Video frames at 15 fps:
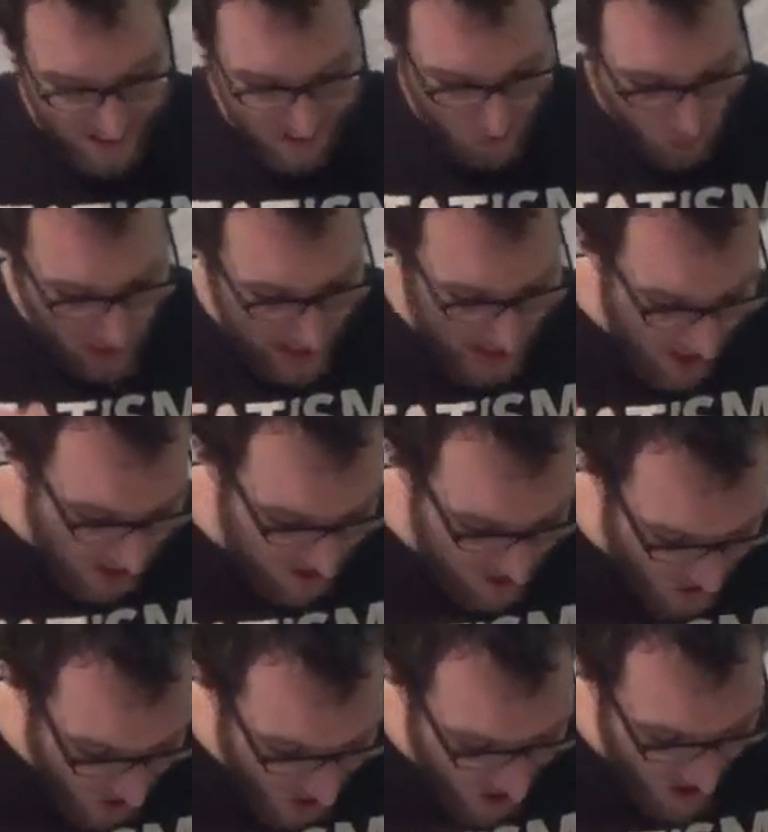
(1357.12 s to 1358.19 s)
we are
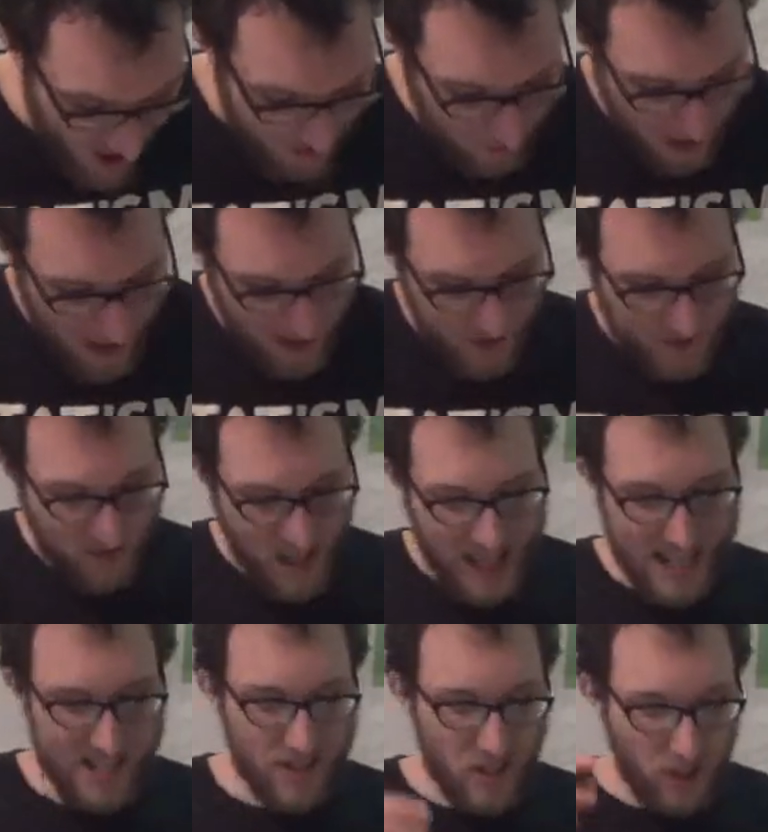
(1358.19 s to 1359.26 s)
taught where the
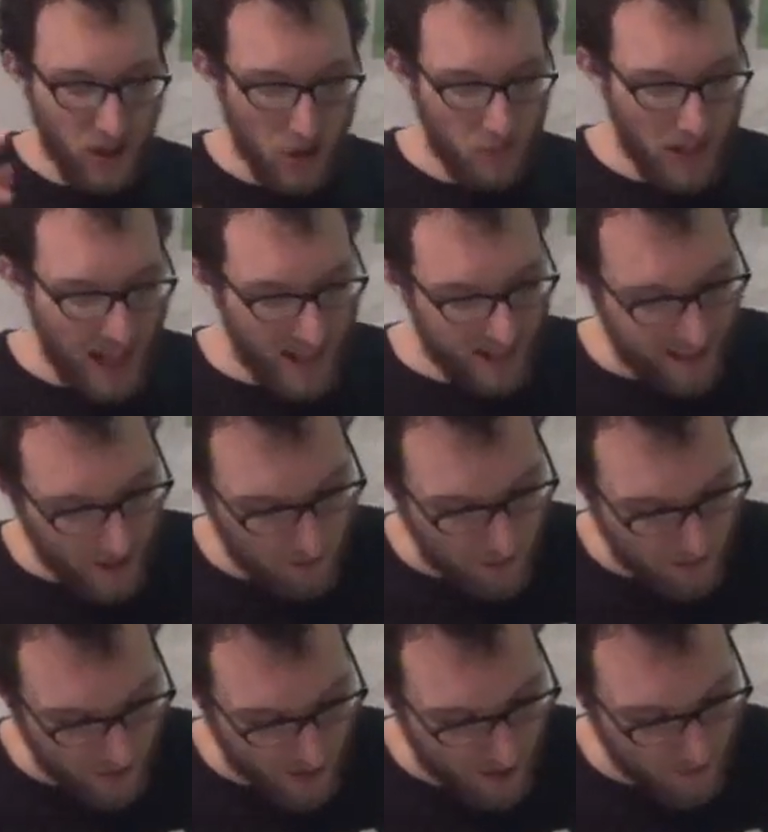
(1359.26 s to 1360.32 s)
phrase Illuminati comes
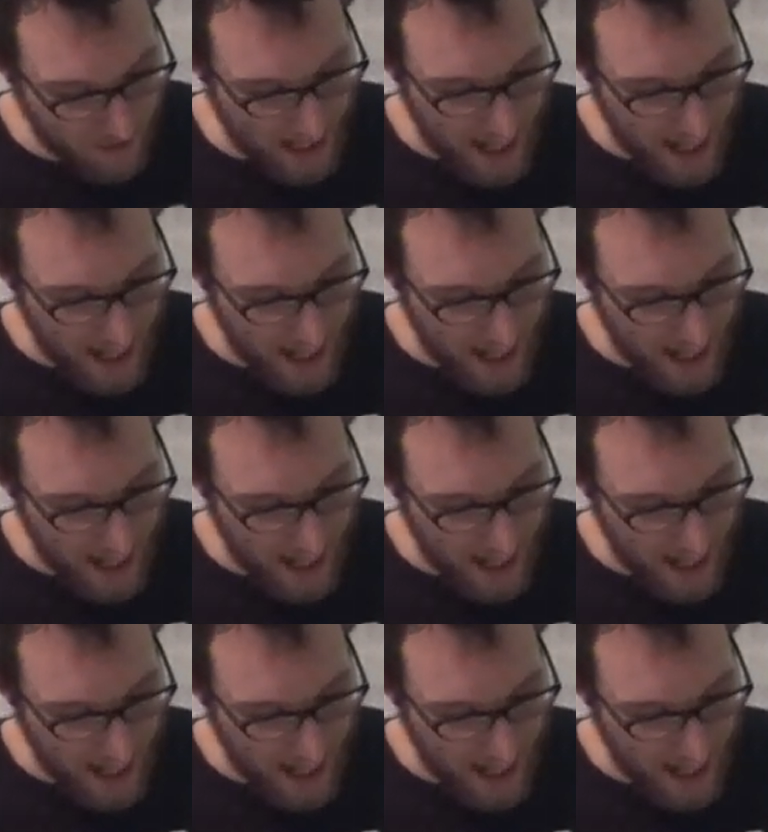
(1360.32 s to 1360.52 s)
from,